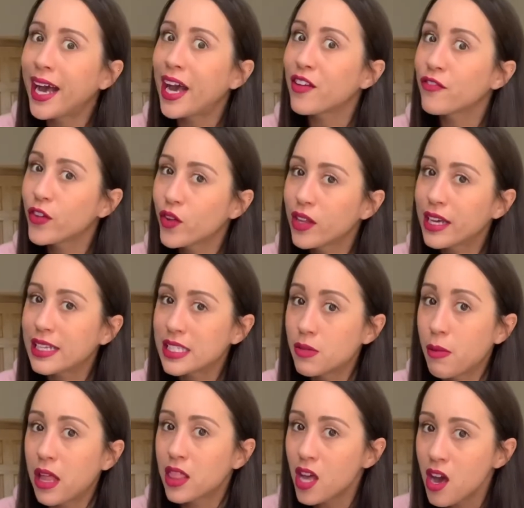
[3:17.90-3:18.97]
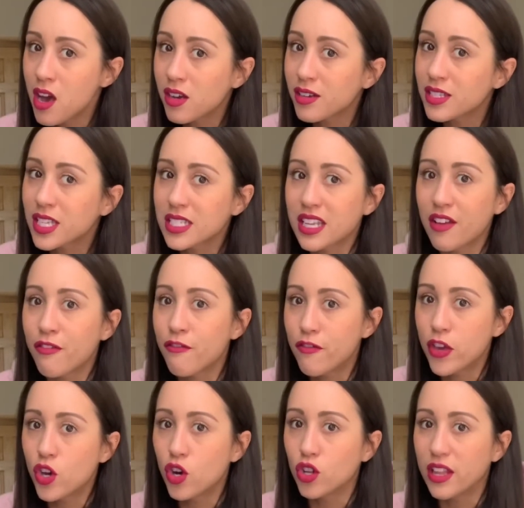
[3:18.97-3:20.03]
feel like it's in my lungs because I
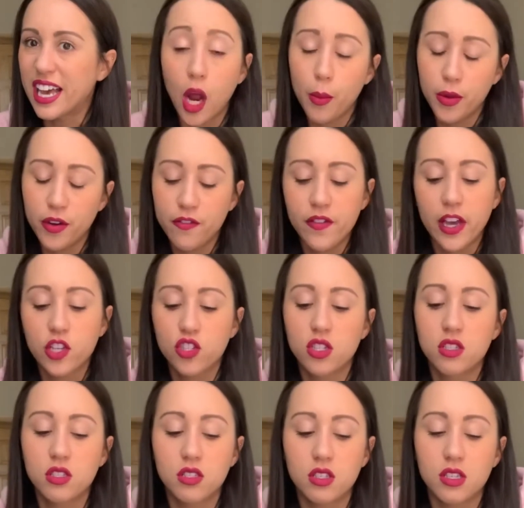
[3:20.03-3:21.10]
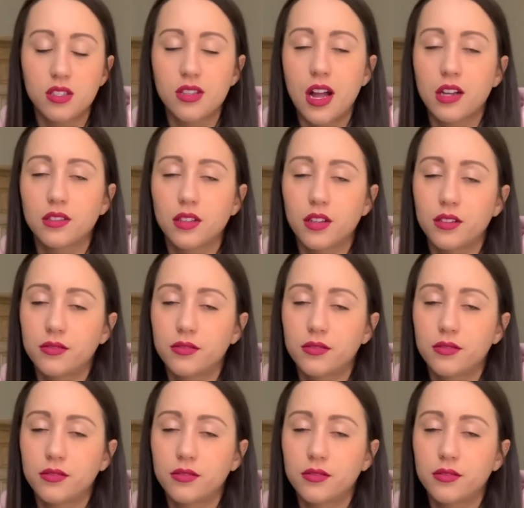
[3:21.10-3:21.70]
feel it. I'm an infectious disease doctor.